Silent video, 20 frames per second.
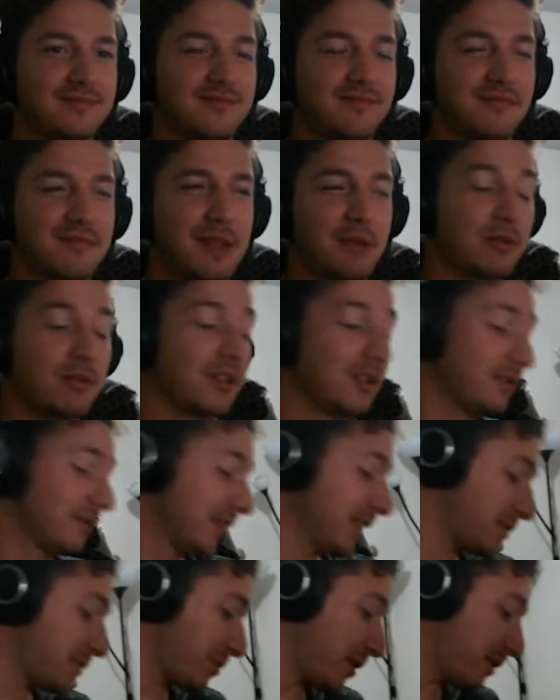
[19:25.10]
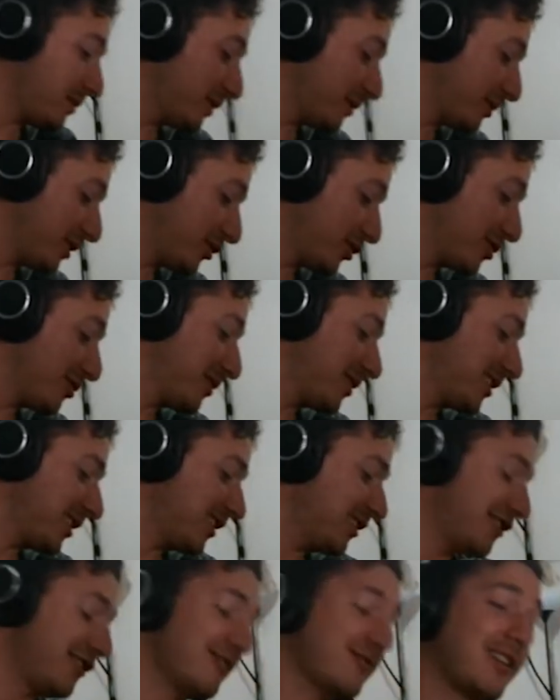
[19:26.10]
Well, that's probably true with
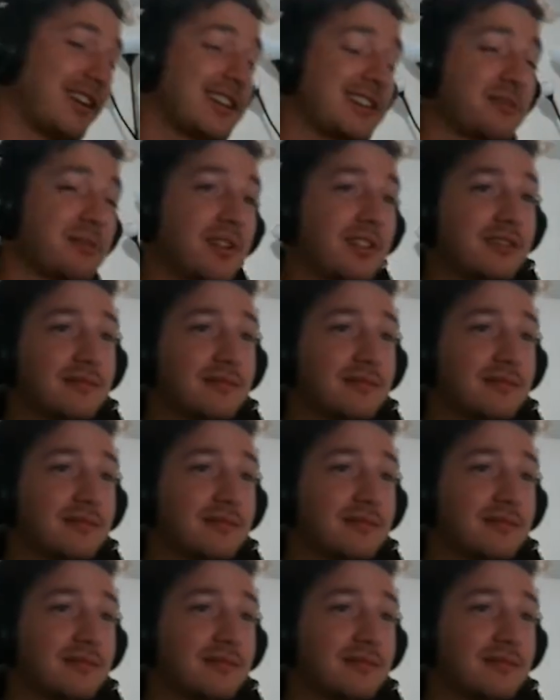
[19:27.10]
D&D UI as well.